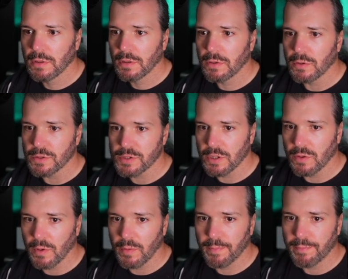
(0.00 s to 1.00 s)
Cool. So
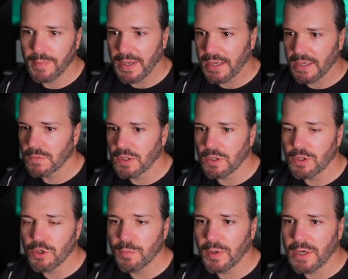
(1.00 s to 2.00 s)
we're back at the
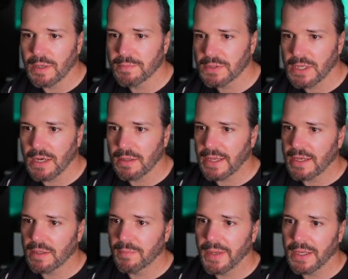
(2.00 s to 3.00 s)
new prompt kind of
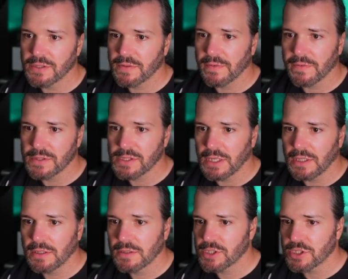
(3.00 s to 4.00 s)
landing page for
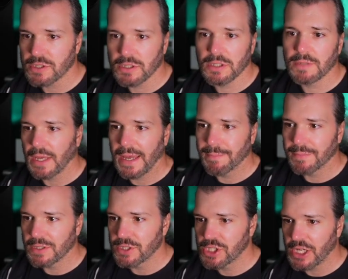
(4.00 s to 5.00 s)
Vercel. It's just an
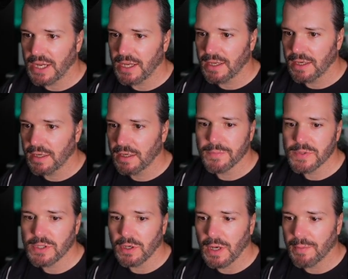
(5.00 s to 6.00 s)
empty chat here.
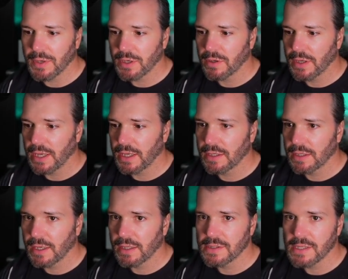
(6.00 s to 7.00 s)
So I'm going to go ahead
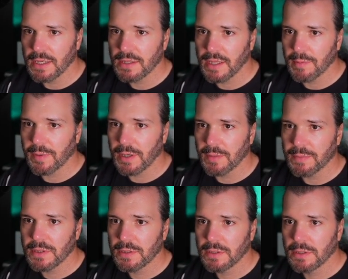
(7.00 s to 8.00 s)
and take that prompt.
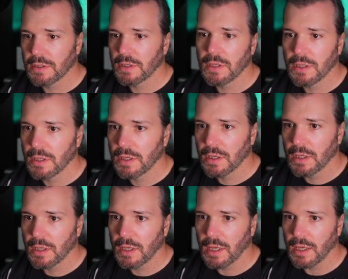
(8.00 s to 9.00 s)

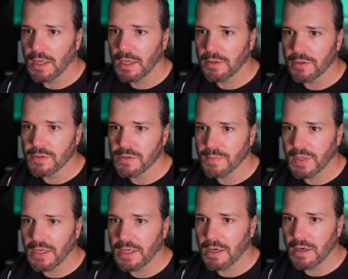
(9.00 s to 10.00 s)
I'll use
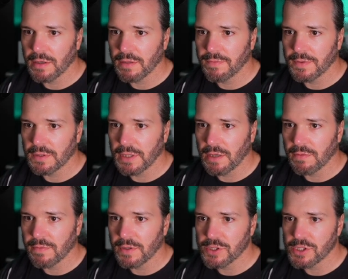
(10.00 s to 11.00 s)
my already filled out
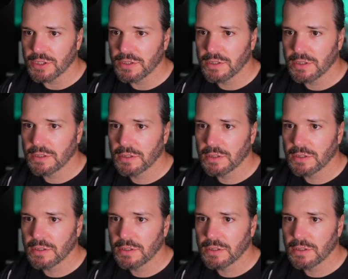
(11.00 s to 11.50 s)
version.